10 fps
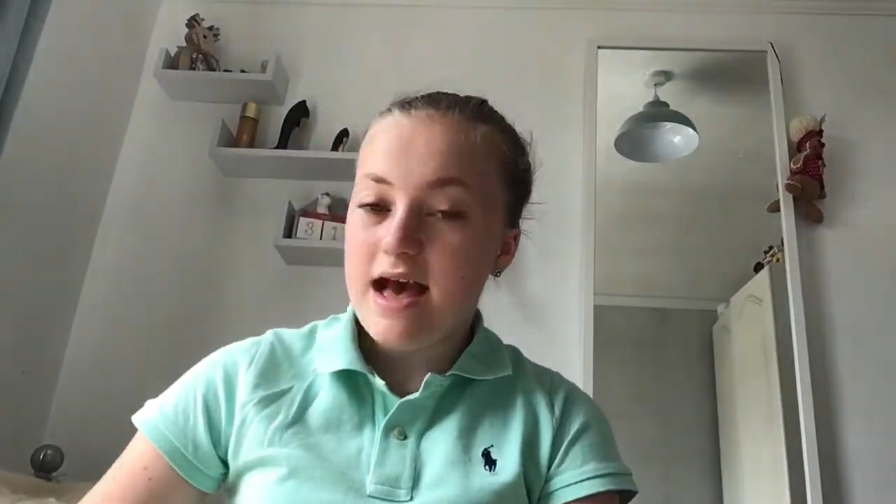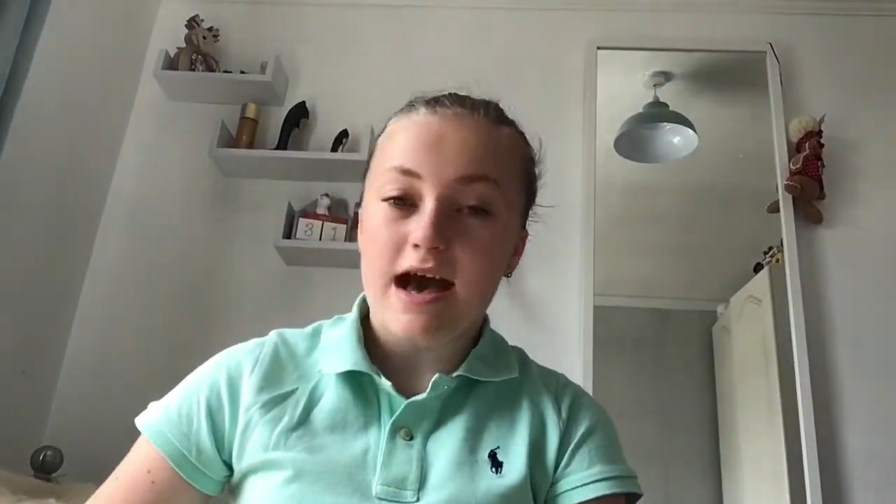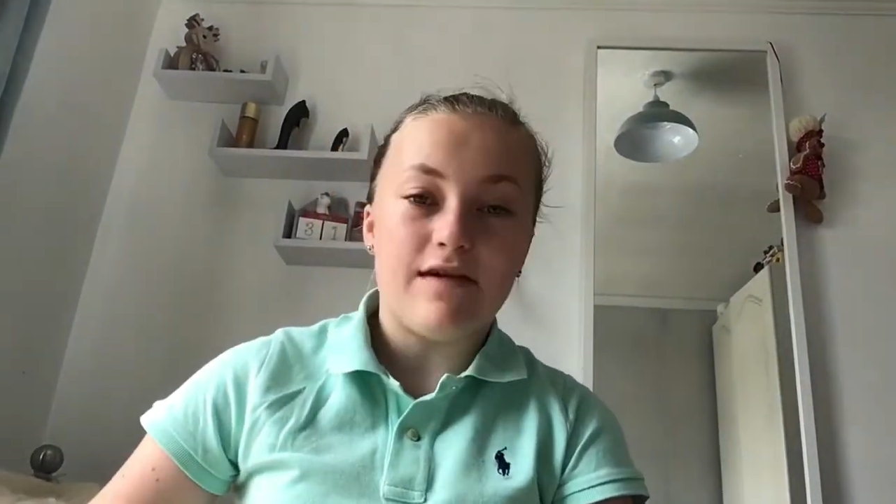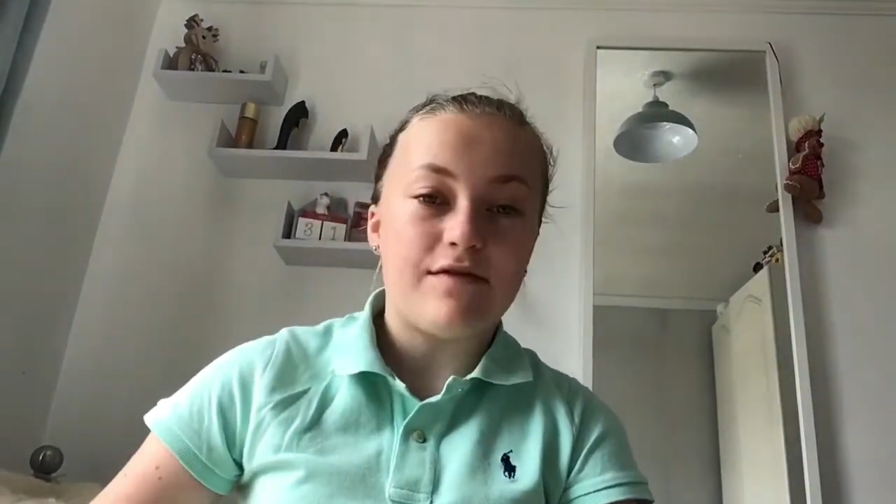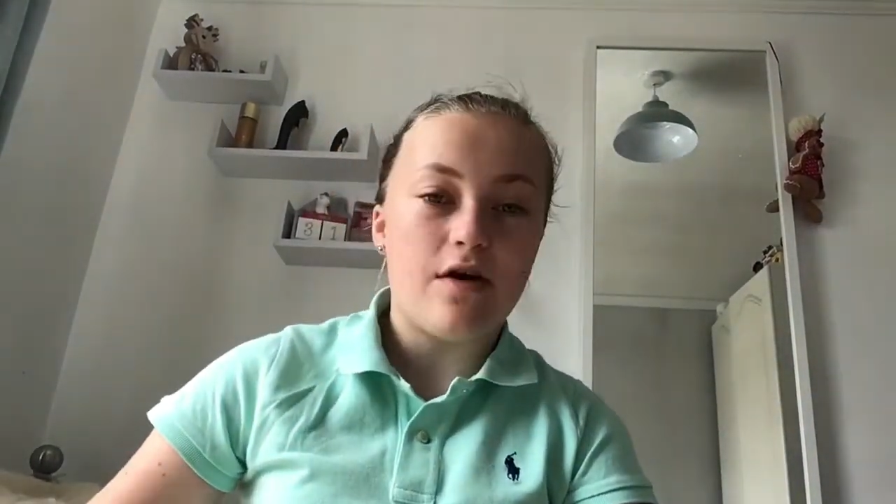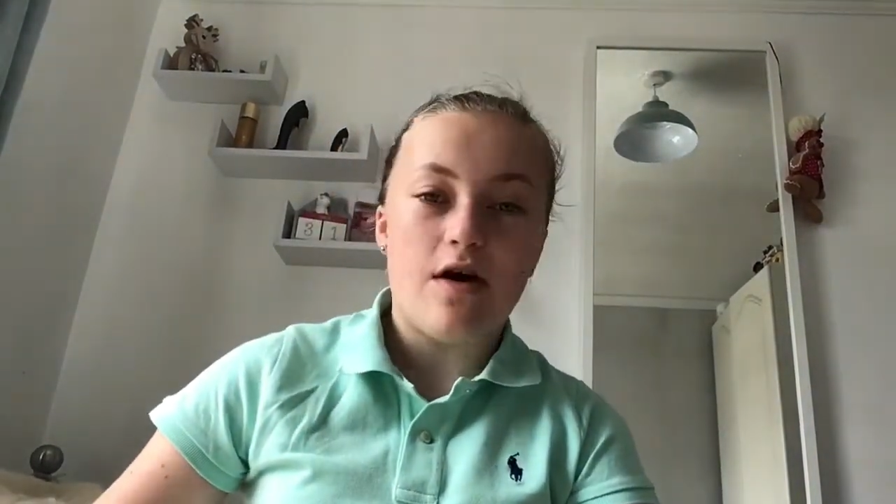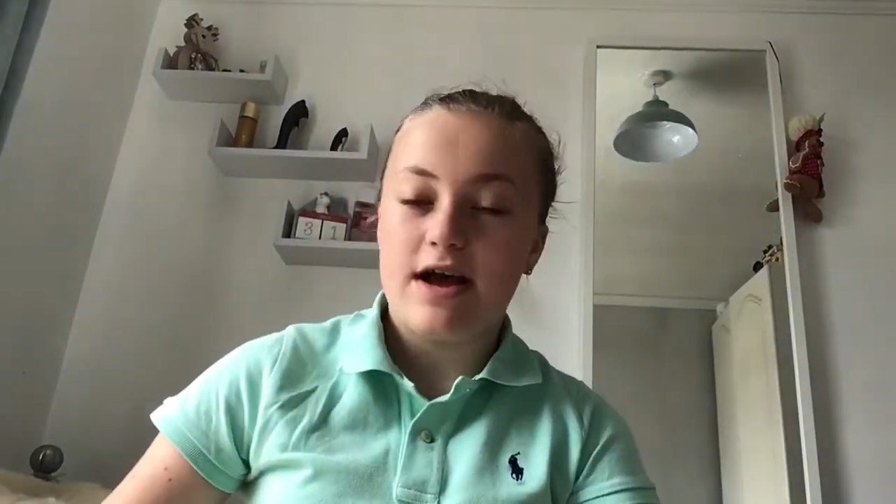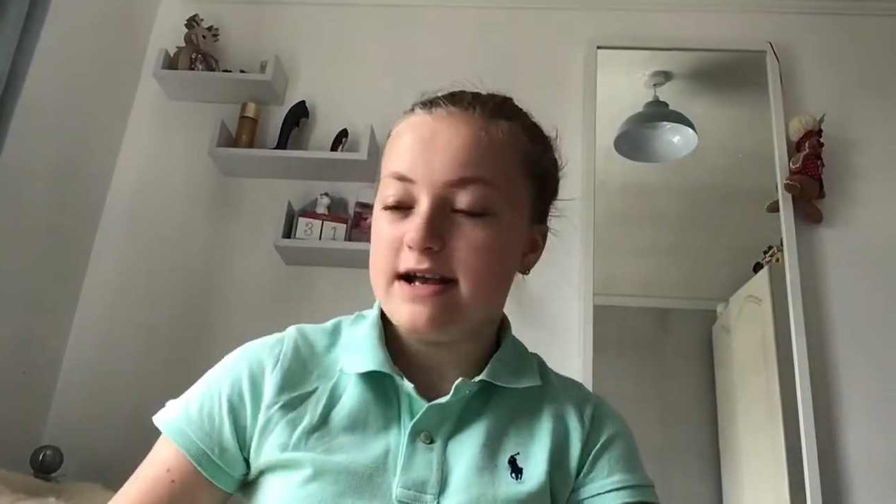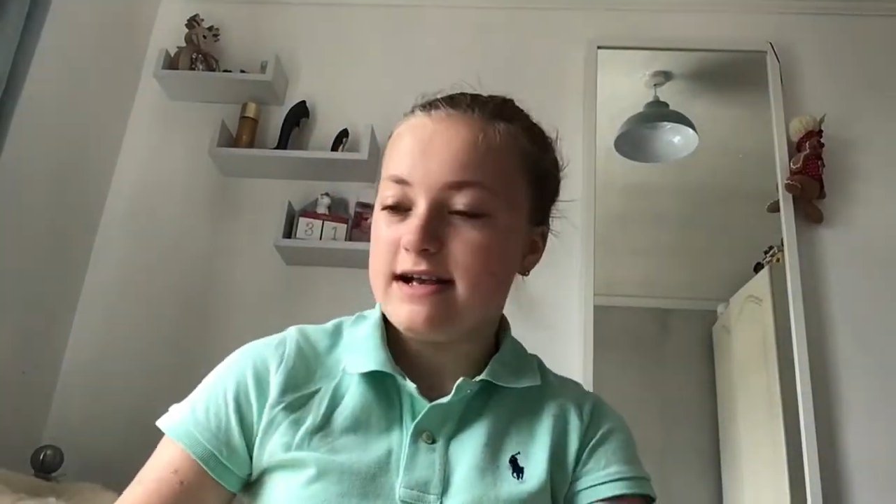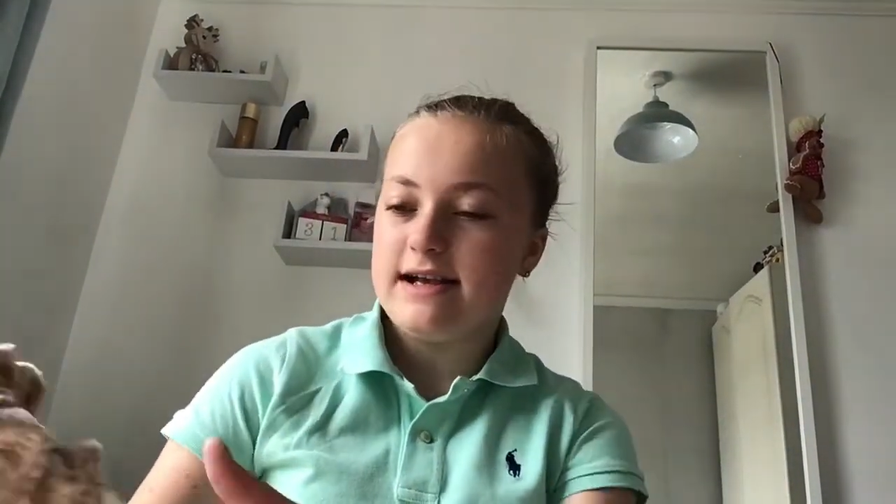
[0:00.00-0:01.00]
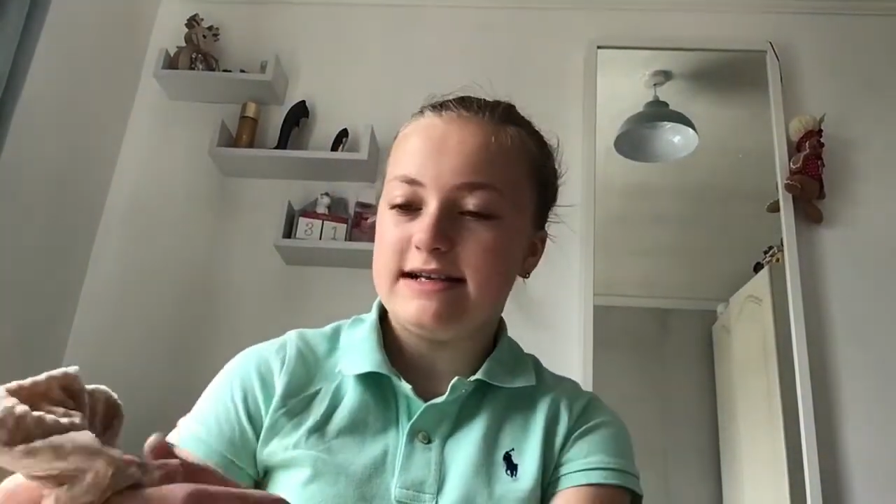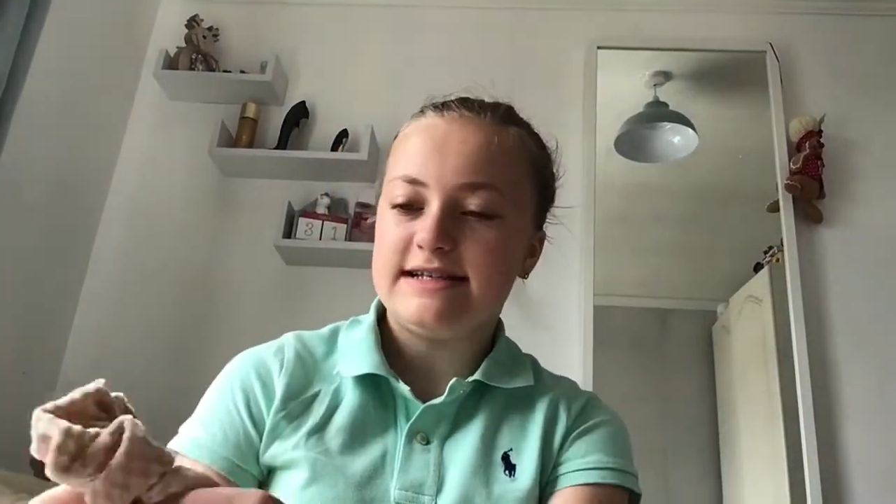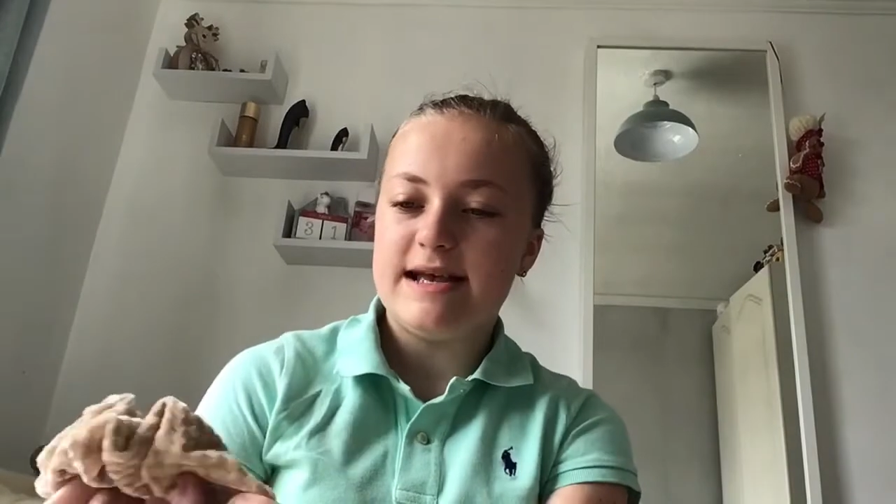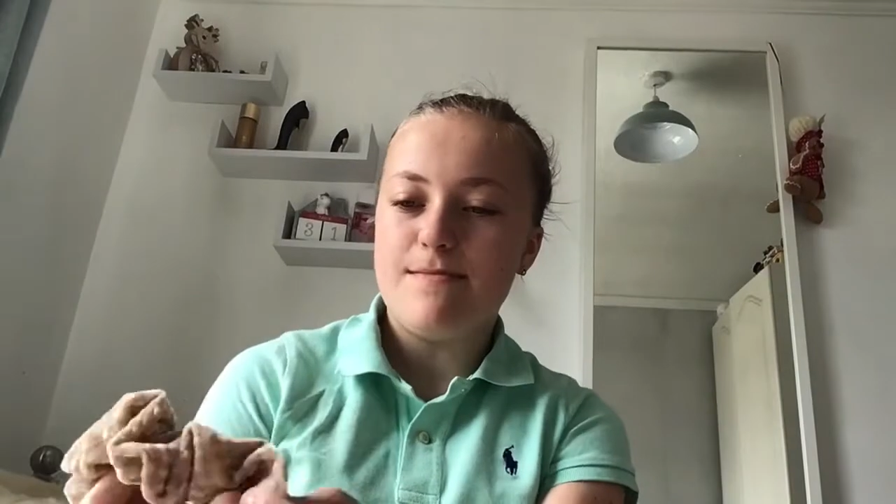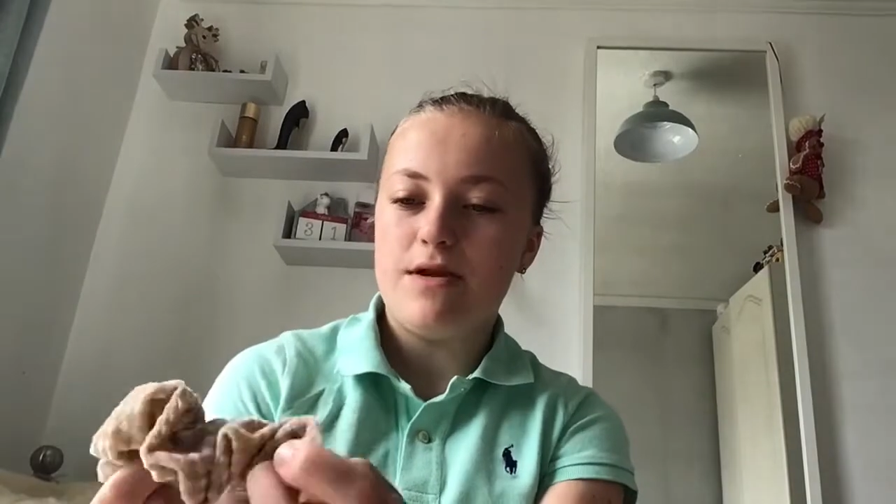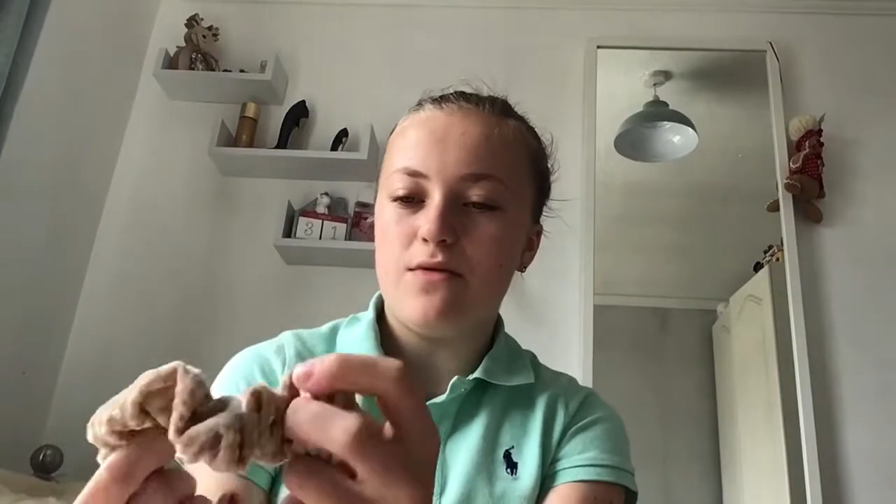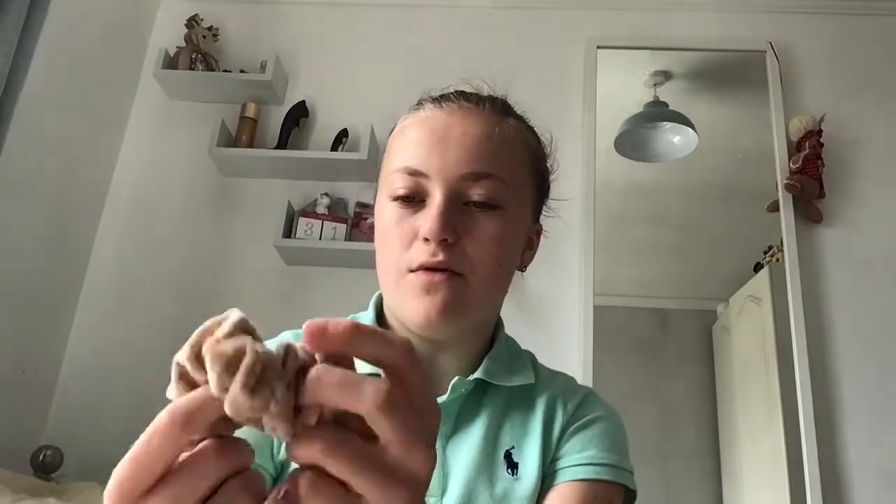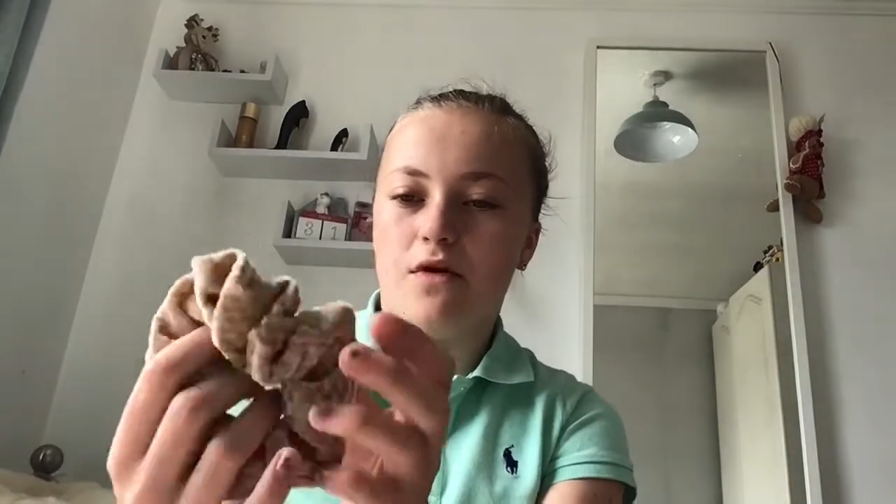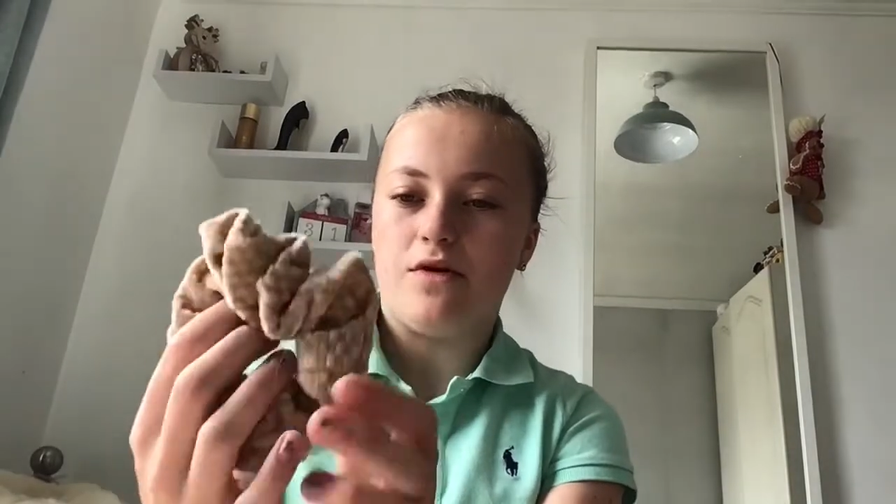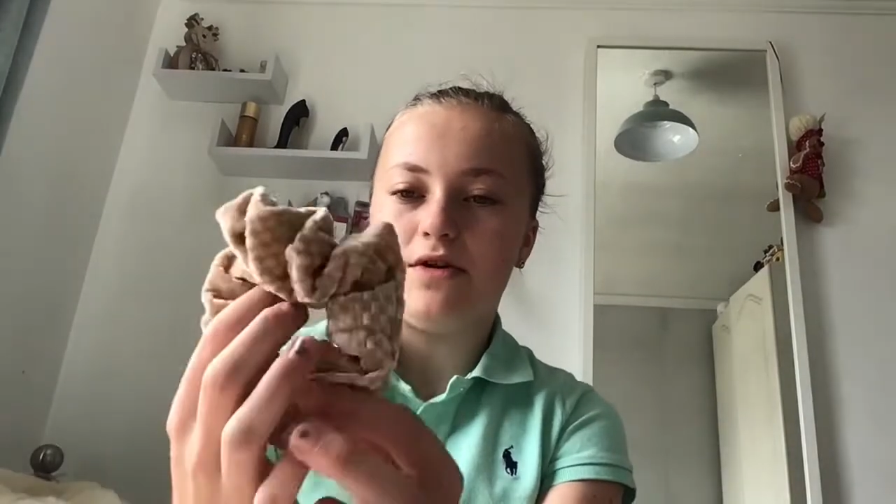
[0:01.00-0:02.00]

I've got a similar one,